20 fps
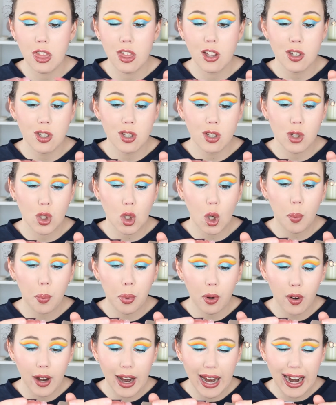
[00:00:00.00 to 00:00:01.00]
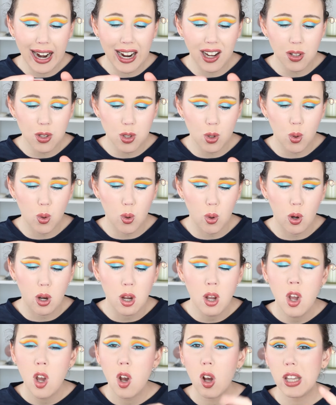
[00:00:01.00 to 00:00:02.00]
the stopper out
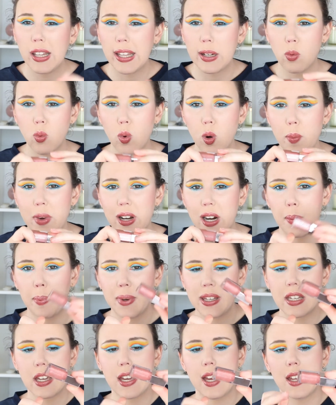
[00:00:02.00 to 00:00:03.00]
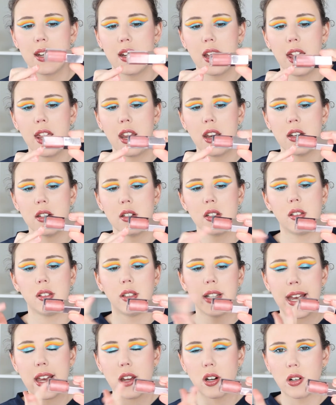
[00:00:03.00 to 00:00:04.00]
or, like, warm it up again and
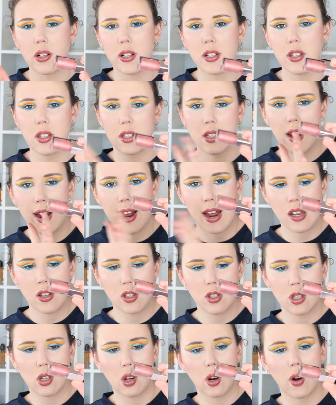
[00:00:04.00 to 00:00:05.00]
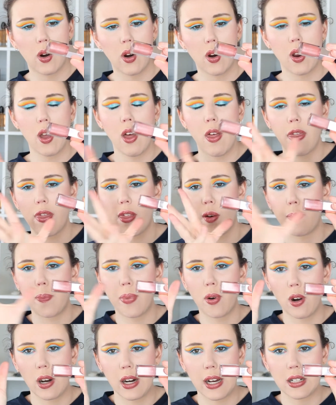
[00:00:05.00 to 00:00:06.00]
lay it on its side so the
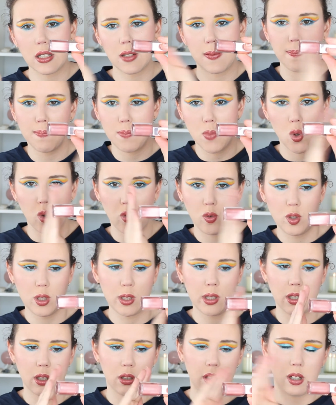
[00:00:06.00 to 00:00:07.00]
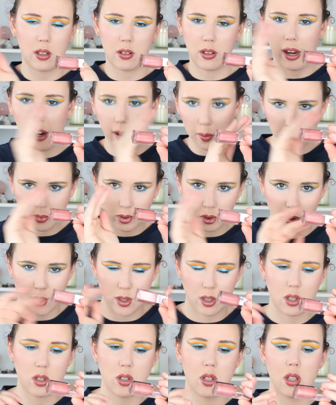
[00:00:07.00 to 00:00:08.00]
product moves up
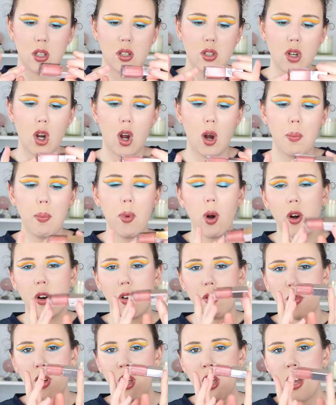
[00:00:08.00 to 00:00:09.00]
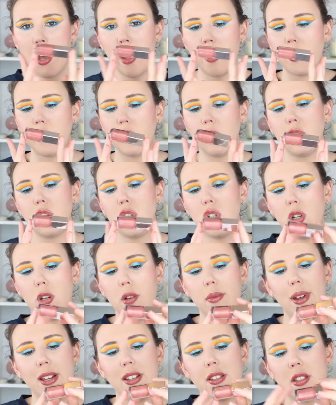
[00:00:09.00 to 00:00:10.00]
closer to the top of the
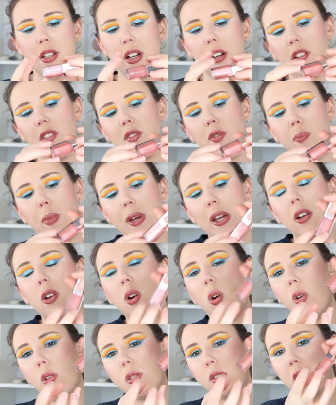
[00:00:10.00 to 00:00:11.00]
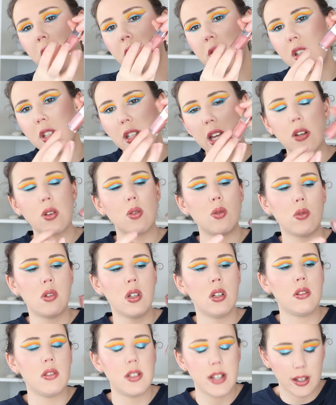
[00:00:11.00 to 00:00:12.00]
tube instead of being all settled
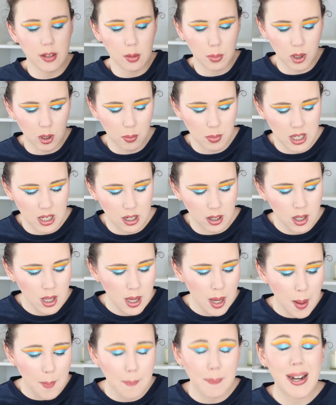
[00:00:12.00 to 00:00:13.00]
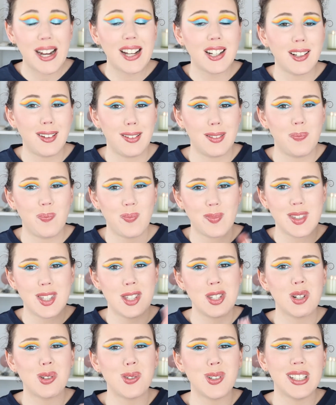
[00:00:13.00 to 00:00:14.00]
down the bottom here. But
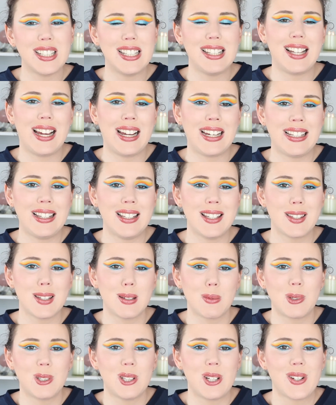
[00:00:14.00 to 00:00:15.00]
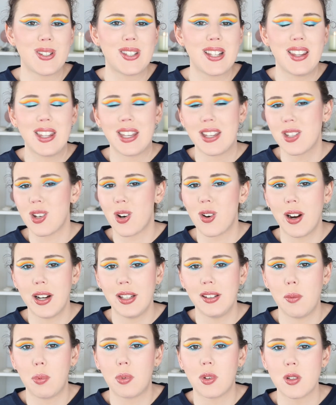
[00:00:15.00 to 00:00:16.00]
still really liking this lip gloss. I think it's a
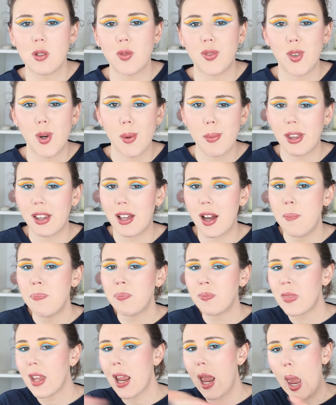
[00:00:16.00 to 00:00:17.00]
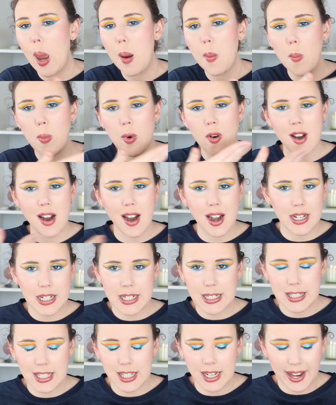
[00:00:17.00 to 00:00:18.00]
great lip gloss formula. I'm wearing
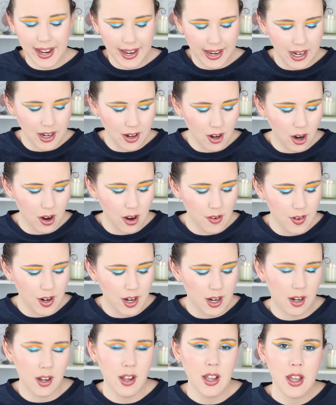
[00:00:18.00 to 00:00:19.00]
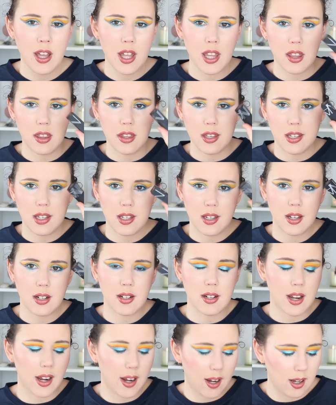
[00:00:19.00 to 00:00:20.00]
it today over the
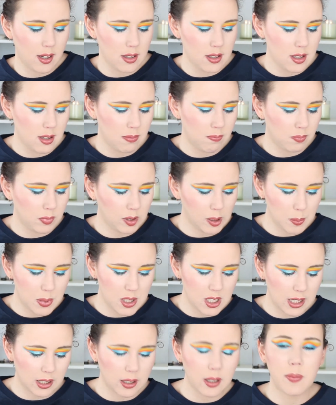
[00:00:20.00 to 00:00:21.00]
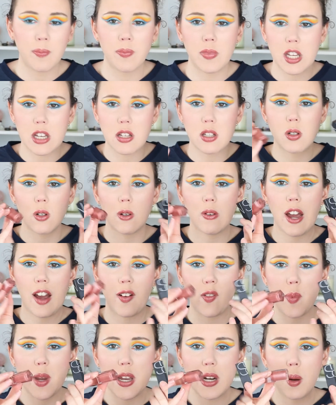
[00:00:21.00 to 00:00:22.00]
NARS lipstick. These two
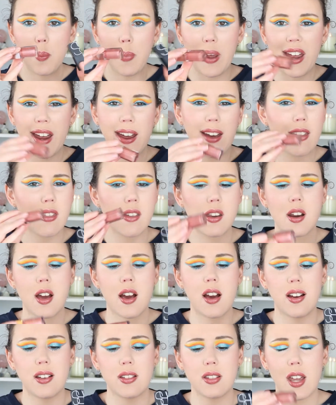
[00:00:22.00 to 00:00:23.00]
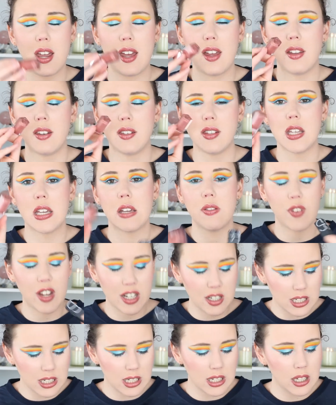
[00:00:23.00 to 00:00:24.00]
have been a pair, the NARS and the
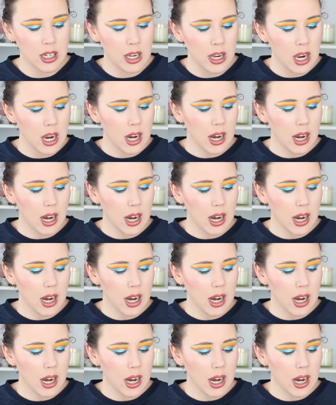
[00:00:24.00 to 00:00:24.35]
Fenty,